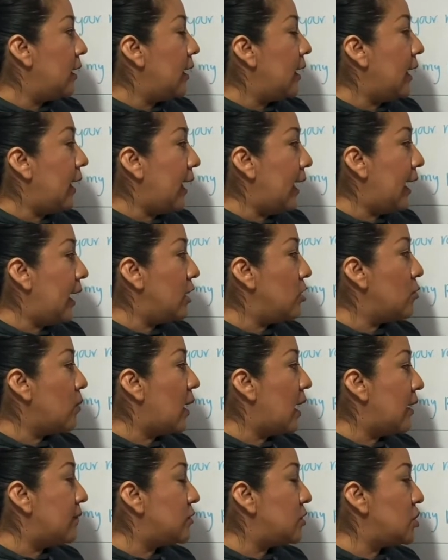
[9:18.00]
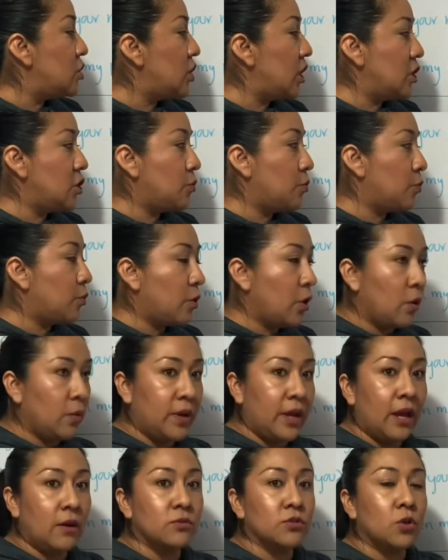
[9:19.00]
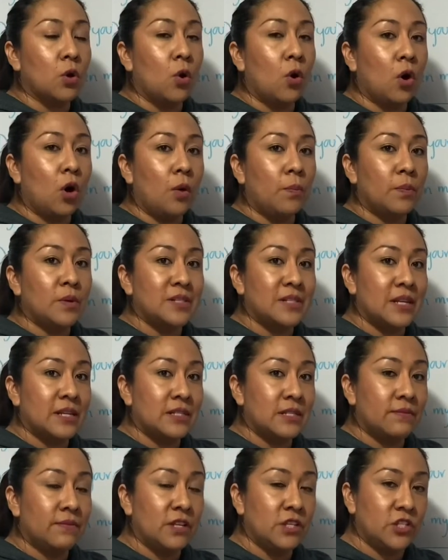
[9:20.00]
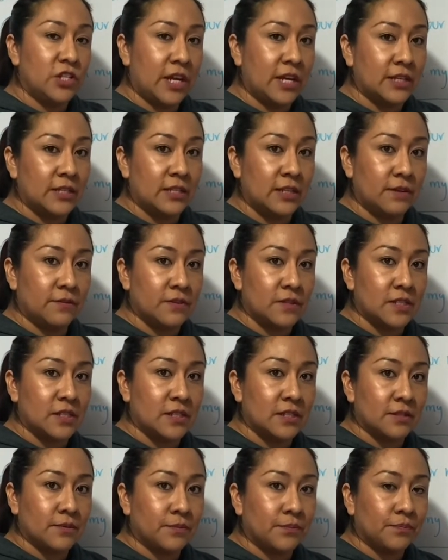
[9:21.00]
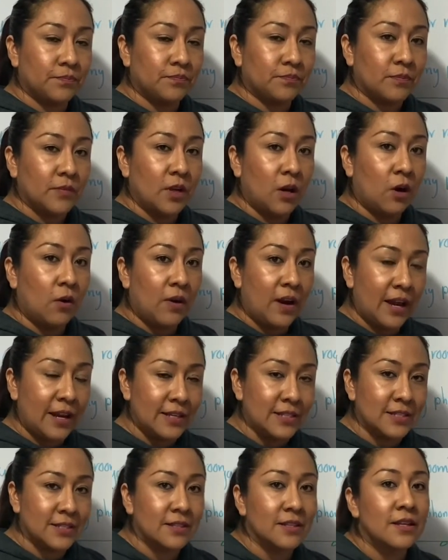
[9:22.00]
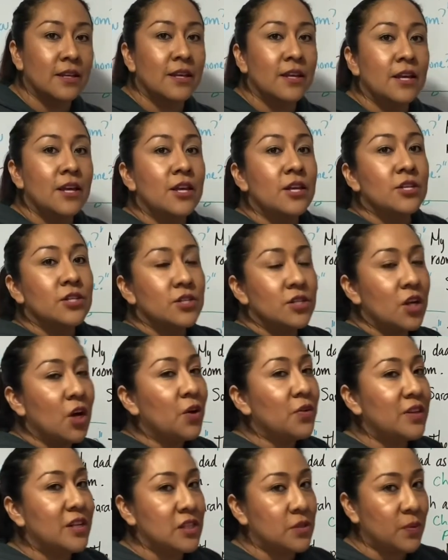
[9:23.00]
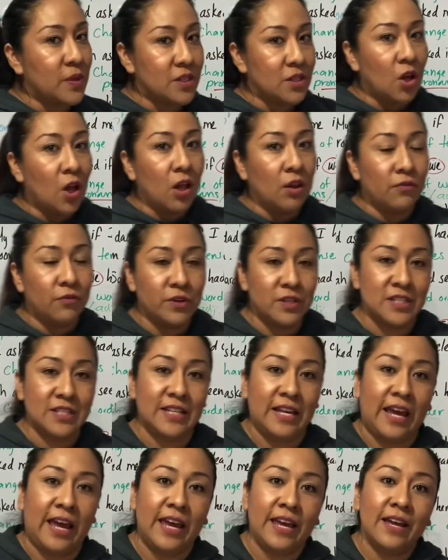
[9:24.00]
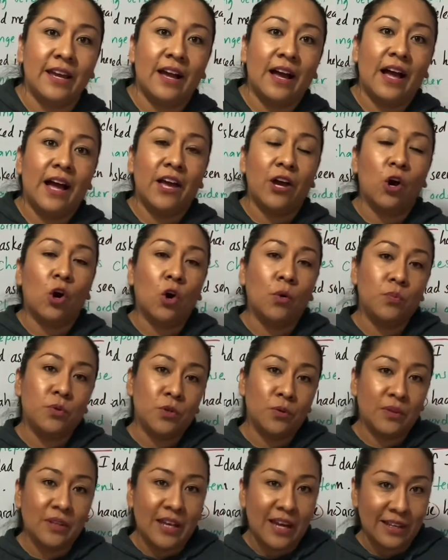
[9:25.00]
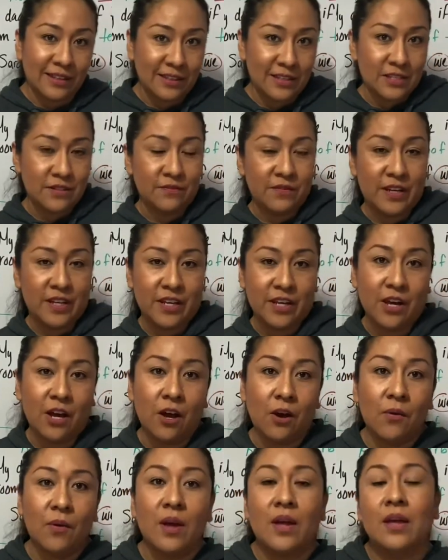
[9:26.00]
And you have to change pronouns or possessive adjectives. All right? So this was all for today. I hope you liked this video.